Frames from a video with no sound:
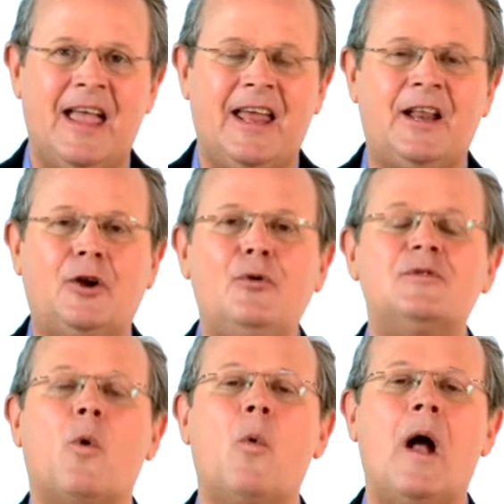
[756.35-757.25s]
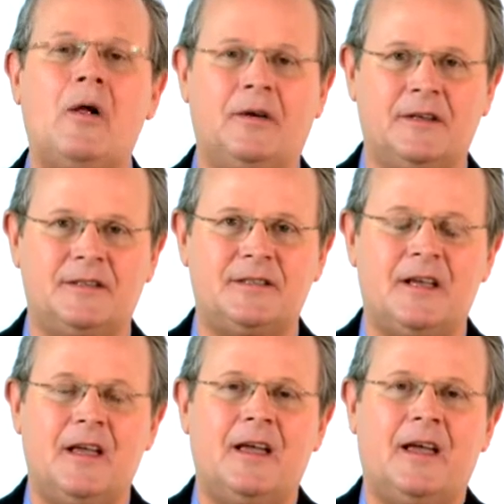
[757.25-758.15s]
it includes a
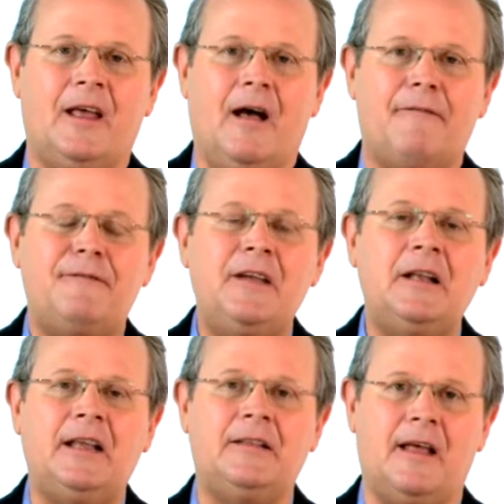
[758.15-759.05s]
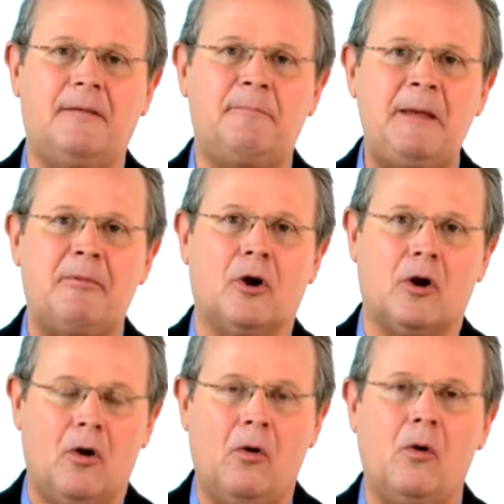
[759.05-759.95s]
wellness, a feeling that people
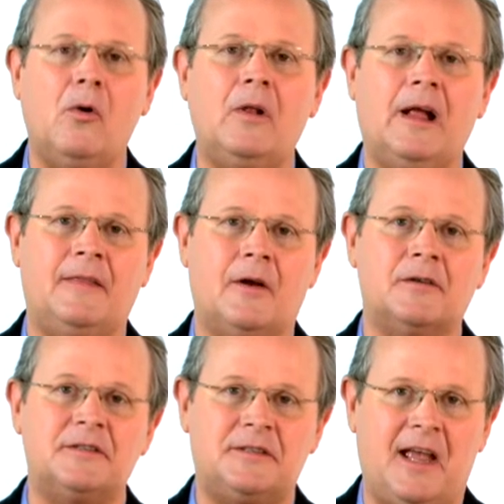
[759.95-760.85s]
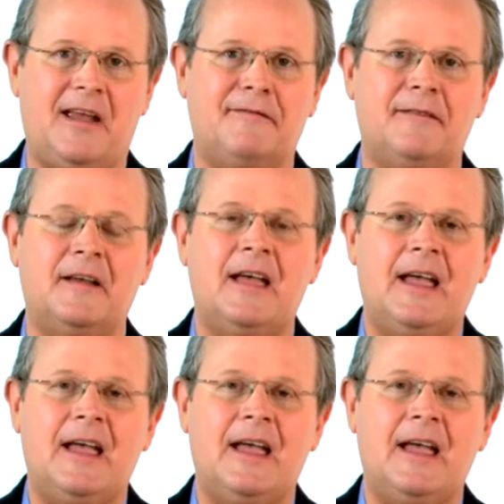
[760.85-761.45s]
are whole and they're safe.